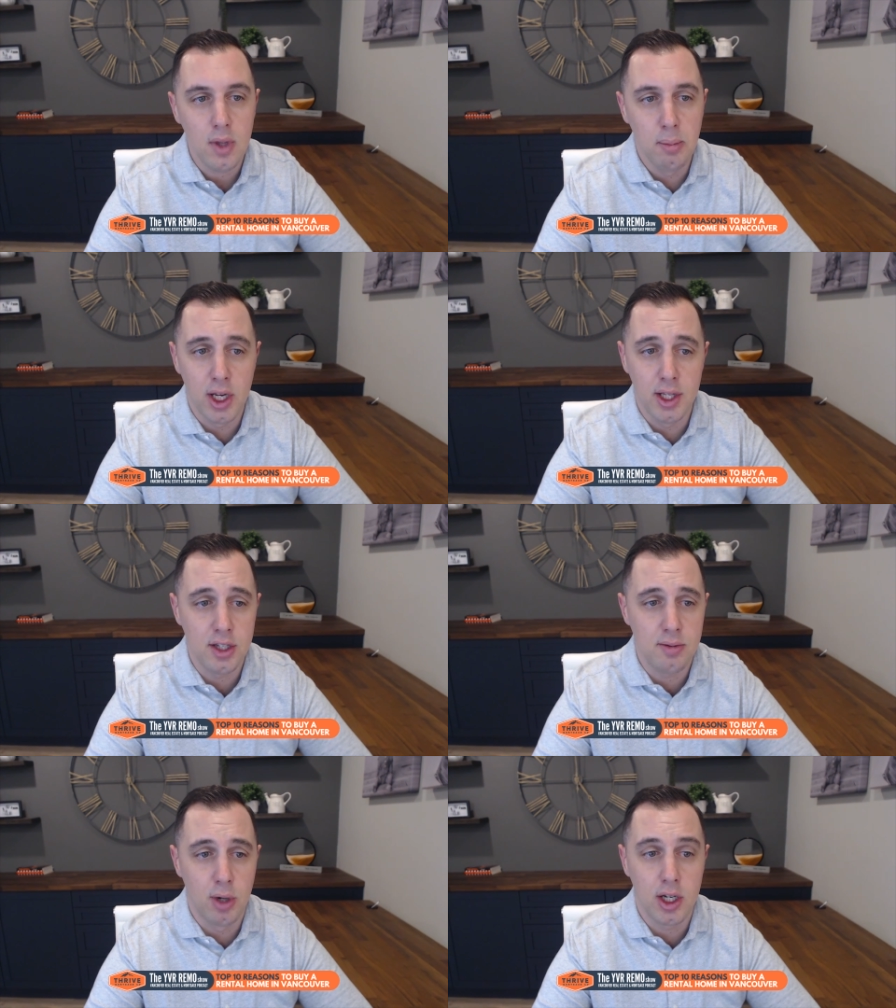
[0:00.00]
But in
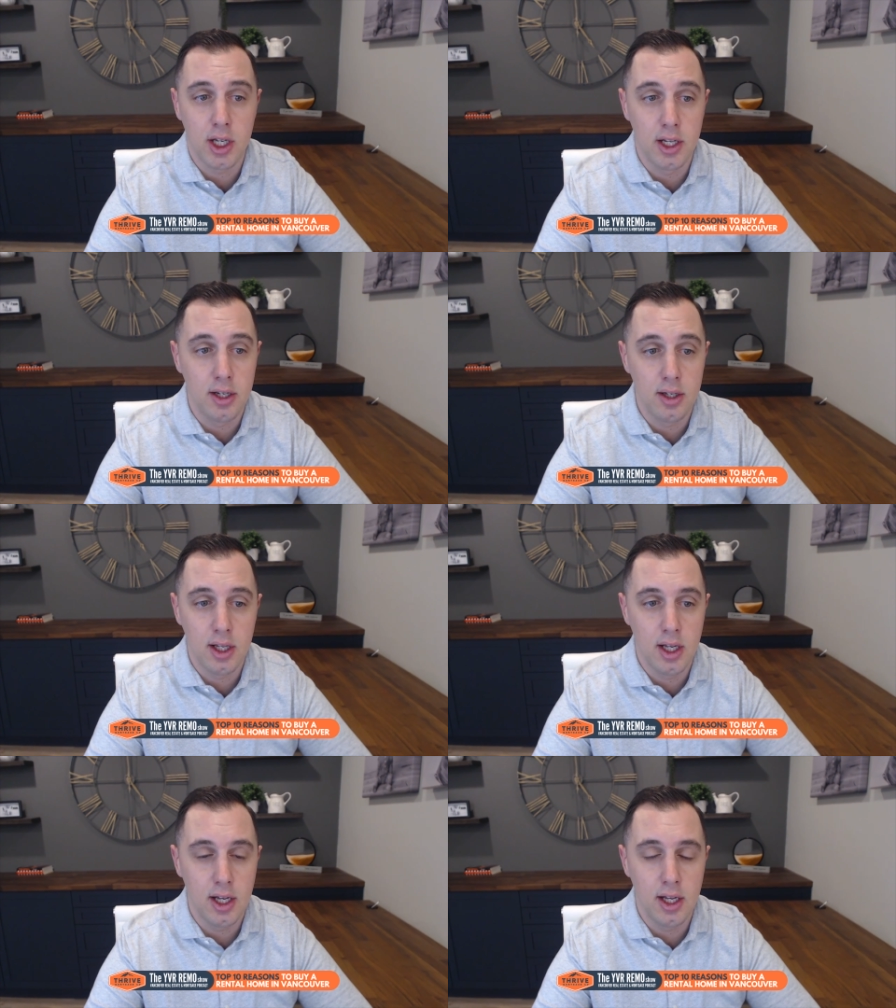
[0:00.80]
this market,
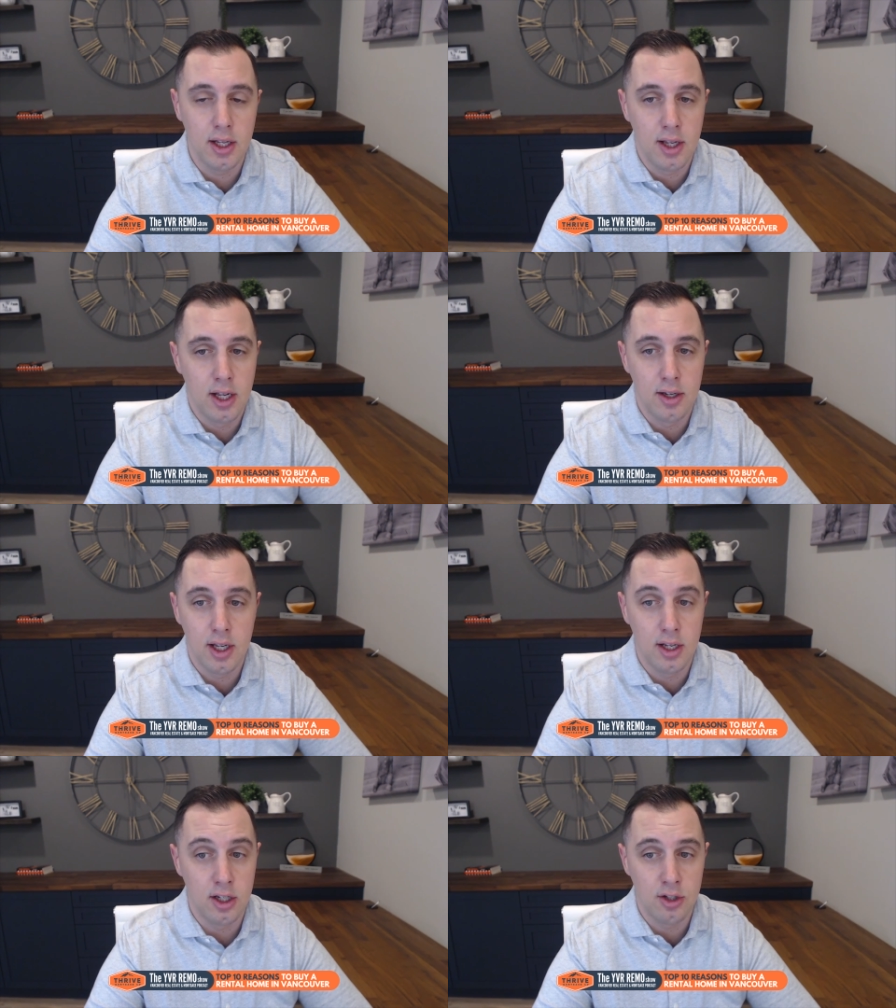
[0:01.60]

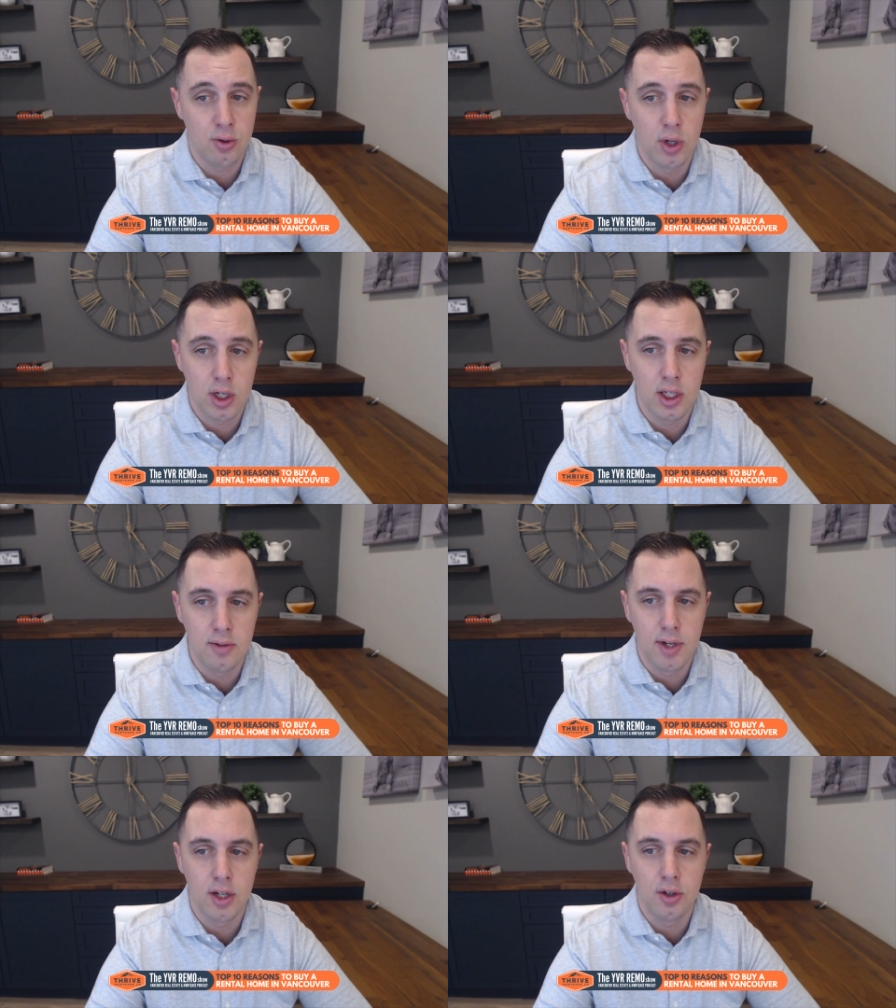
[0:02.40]
and historically
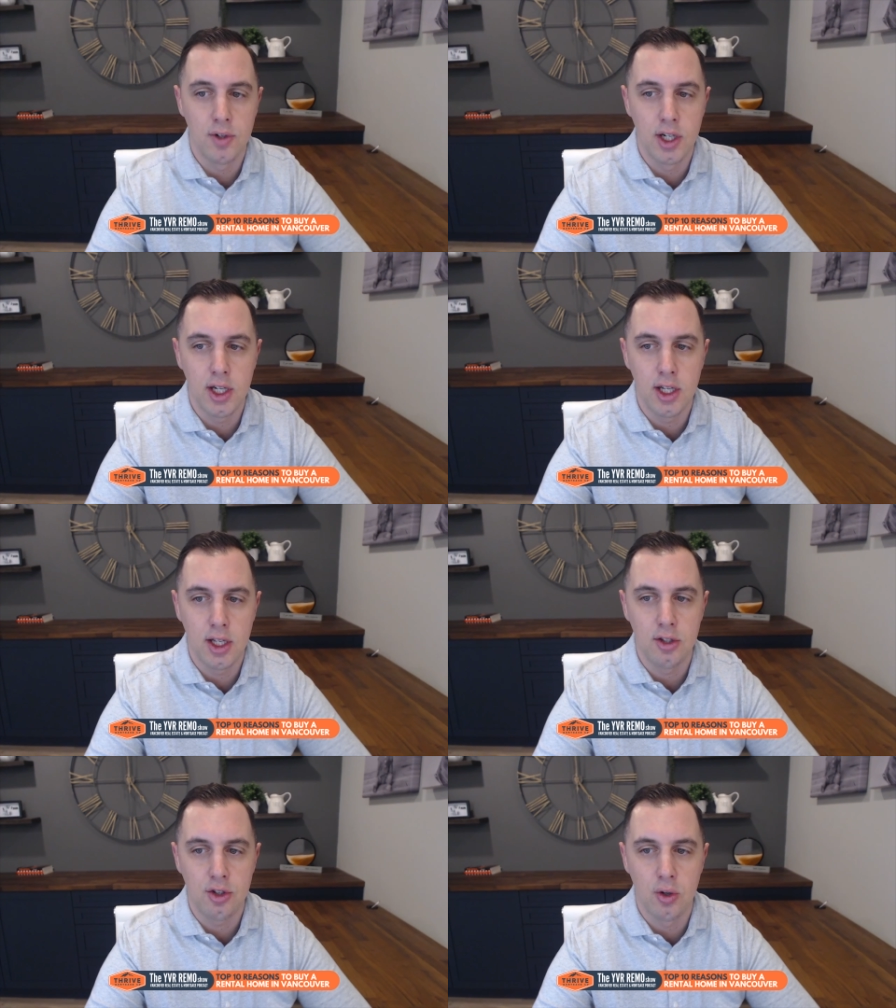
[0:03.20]
in Vancouver,
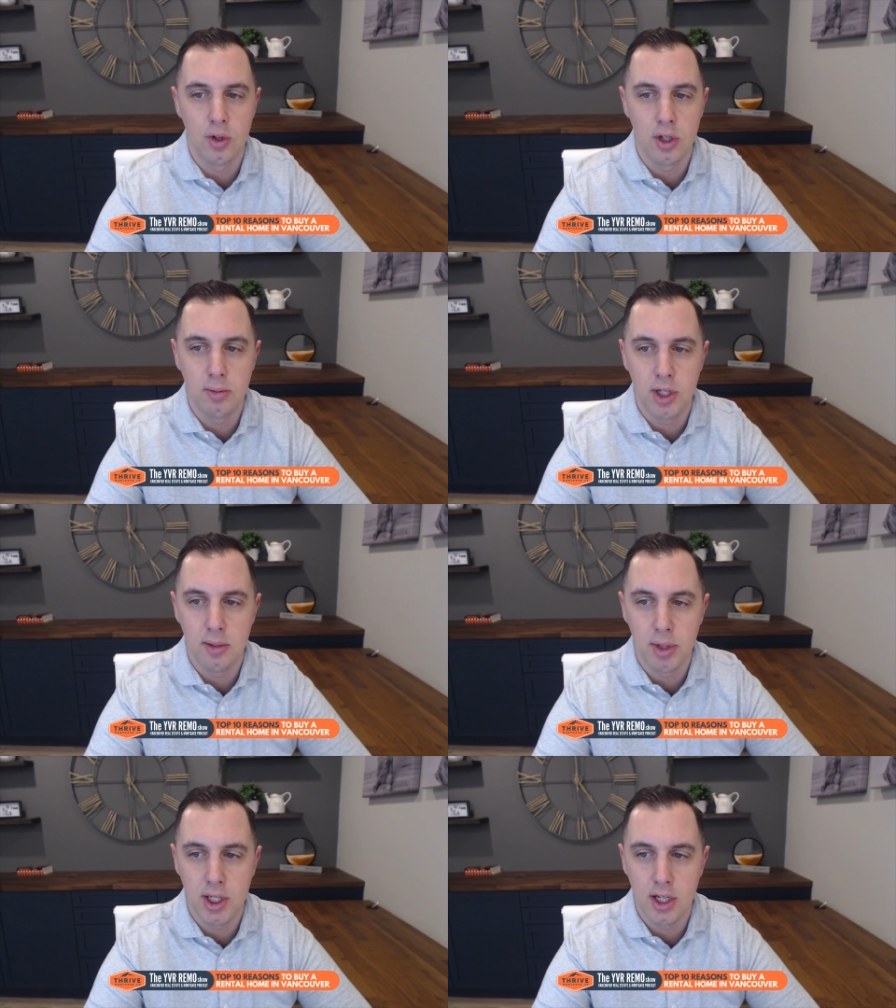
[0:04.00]
it's shown to be
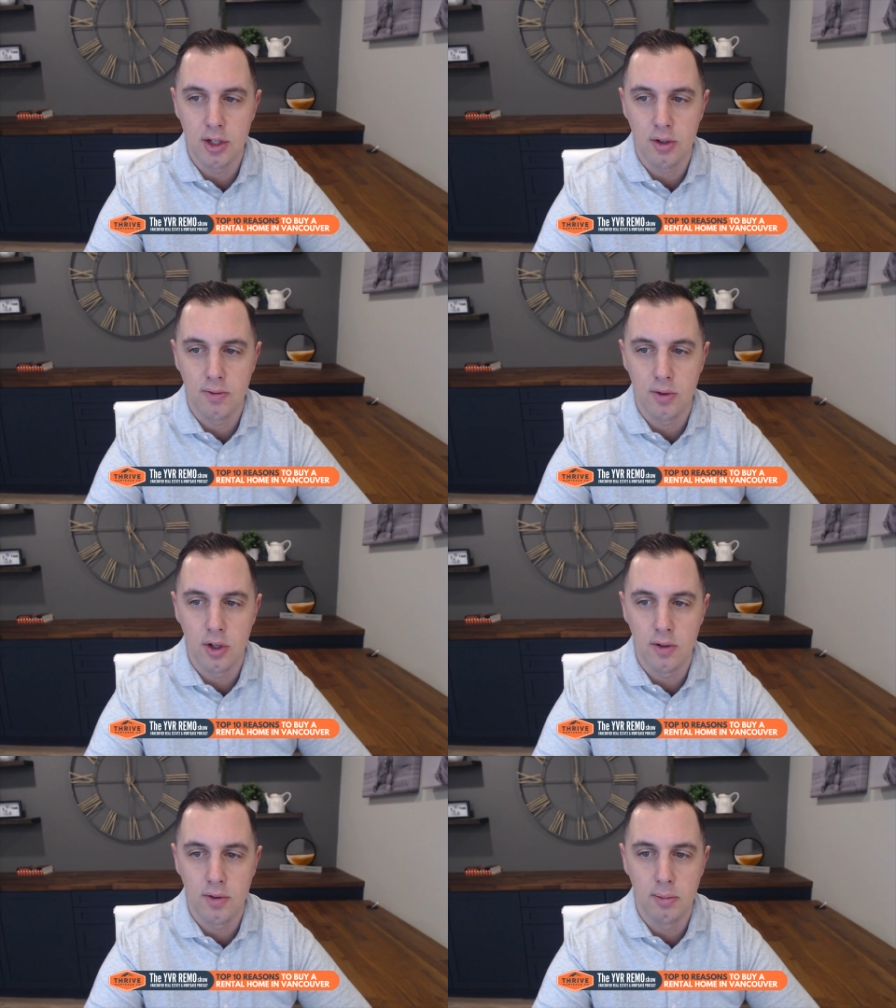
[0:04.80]
a potential
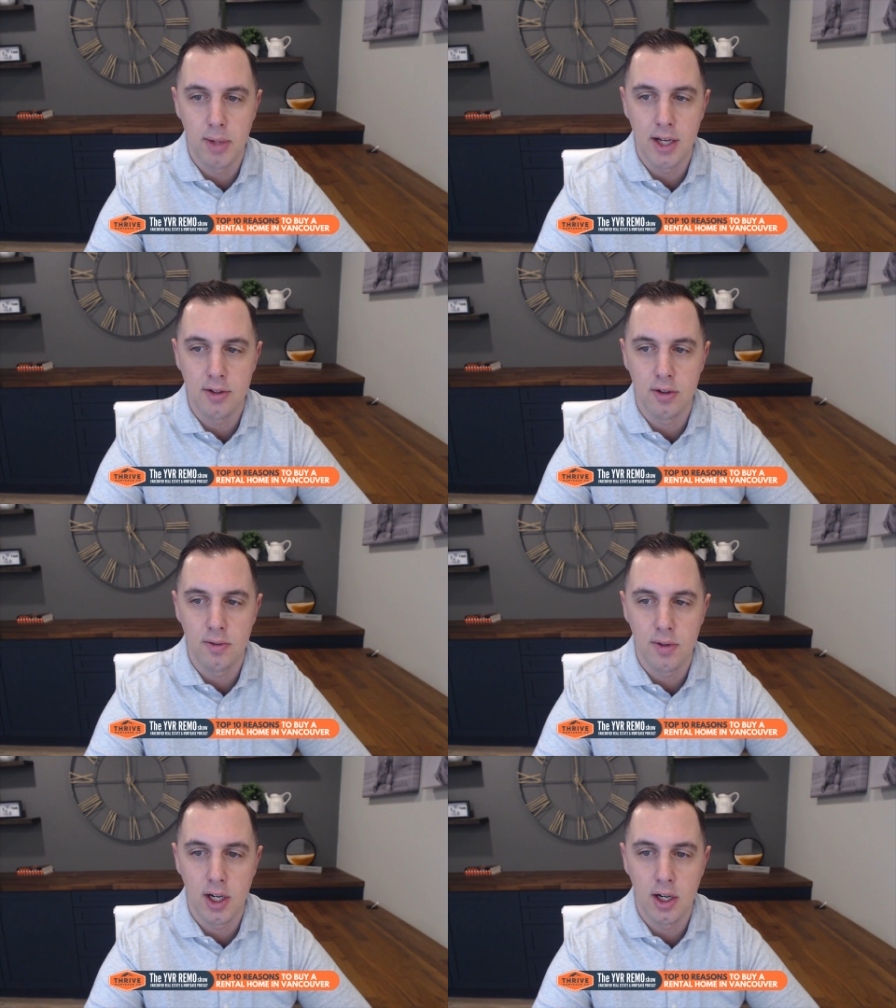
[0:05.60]
for
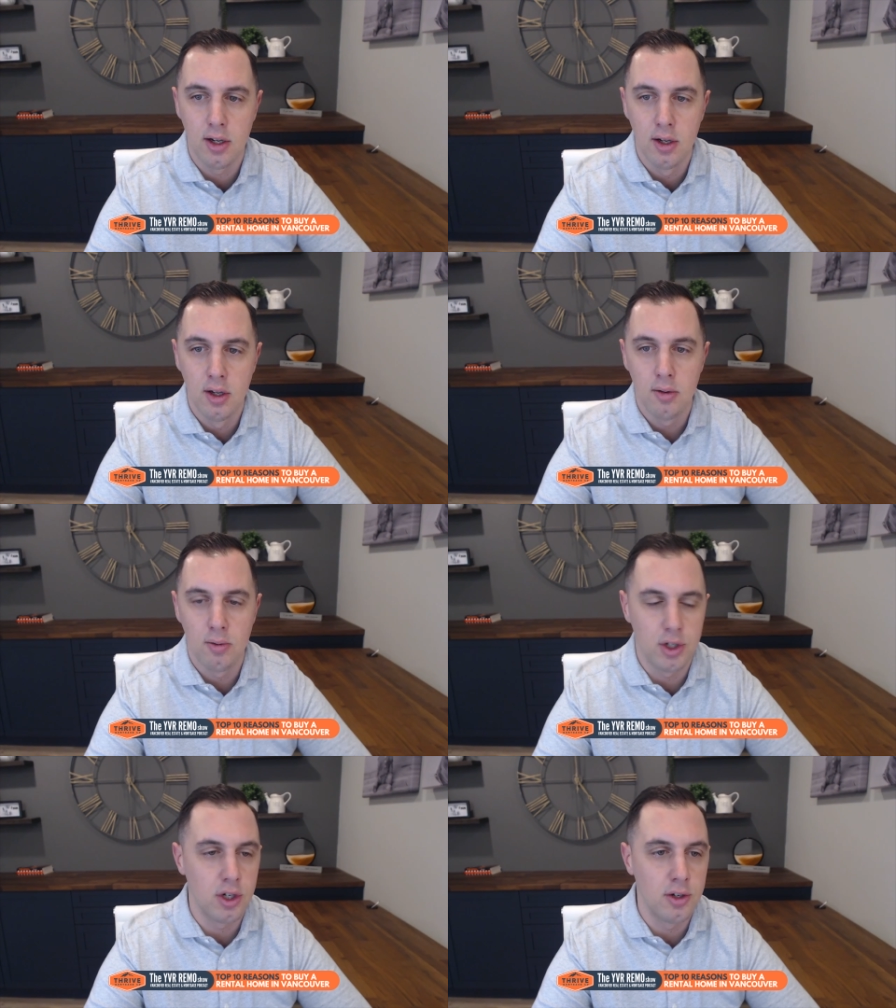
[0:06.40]
massive
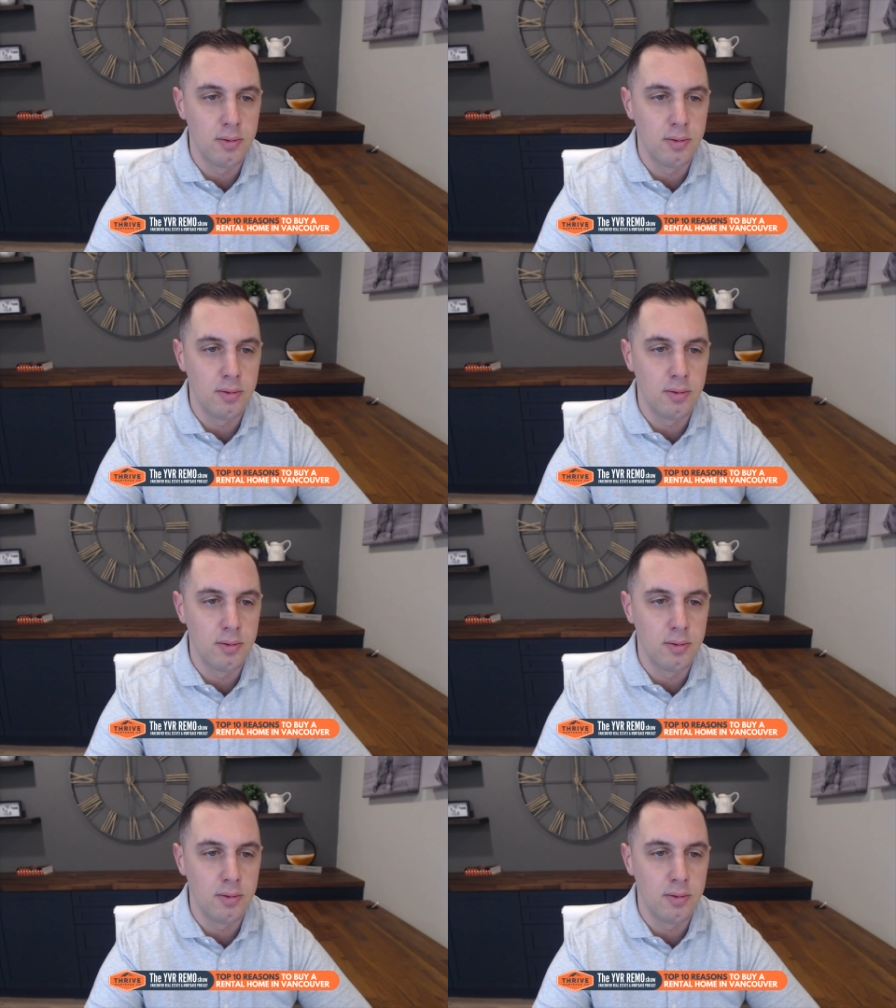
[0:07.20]
return.